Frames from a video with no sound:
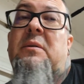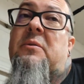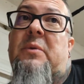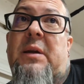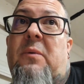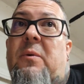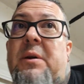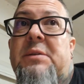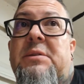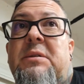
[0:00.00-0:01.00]
the way I want
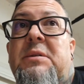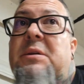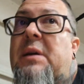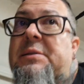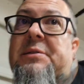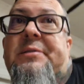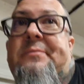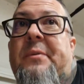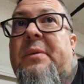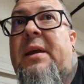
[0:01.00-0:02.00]
it to look,
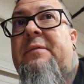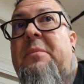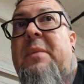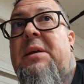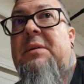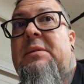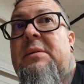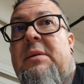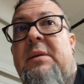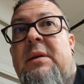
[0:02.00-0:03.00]
I'm gonna have to make it,
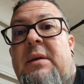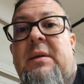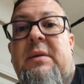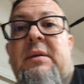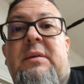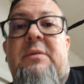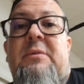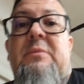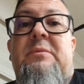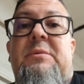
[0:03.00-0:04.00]

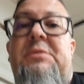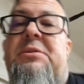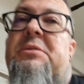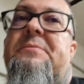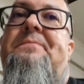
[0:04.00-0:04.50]
which,